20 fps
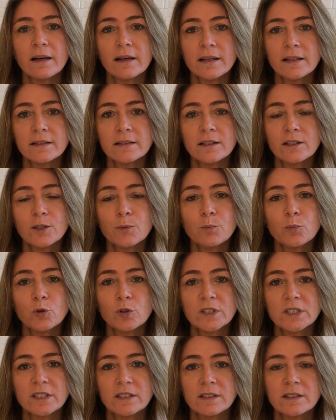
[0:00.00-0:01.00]
is an
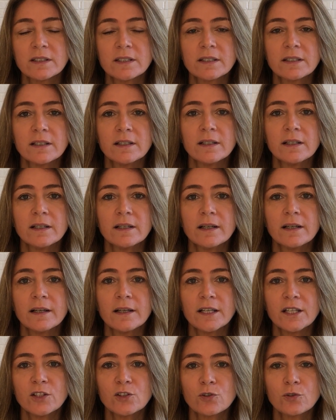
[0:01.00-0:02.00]
important
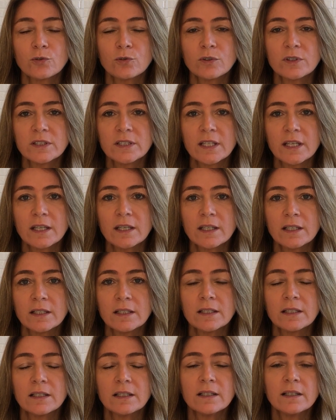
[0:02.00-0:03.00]
issue
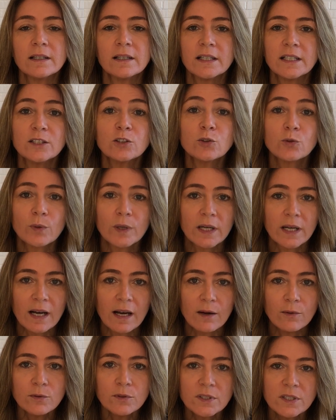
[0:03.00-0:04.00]
taken into
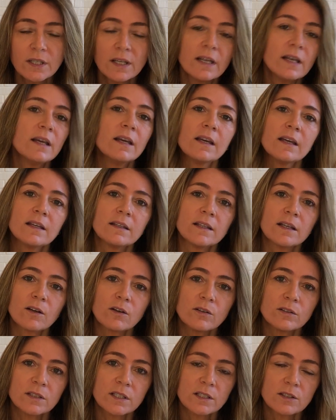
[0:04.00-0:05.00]
account in the
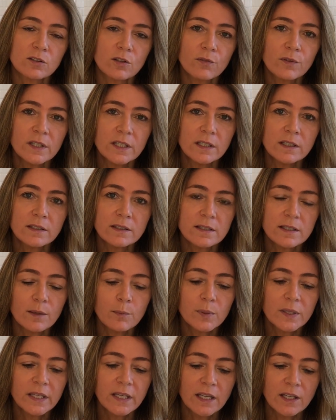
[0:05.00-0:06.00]
context of leniency
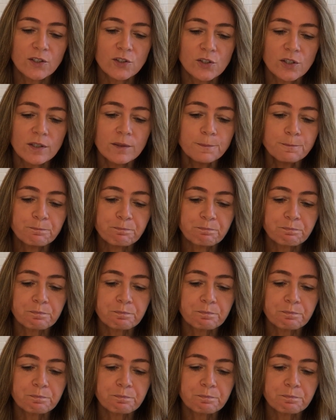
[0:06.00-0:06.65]
application.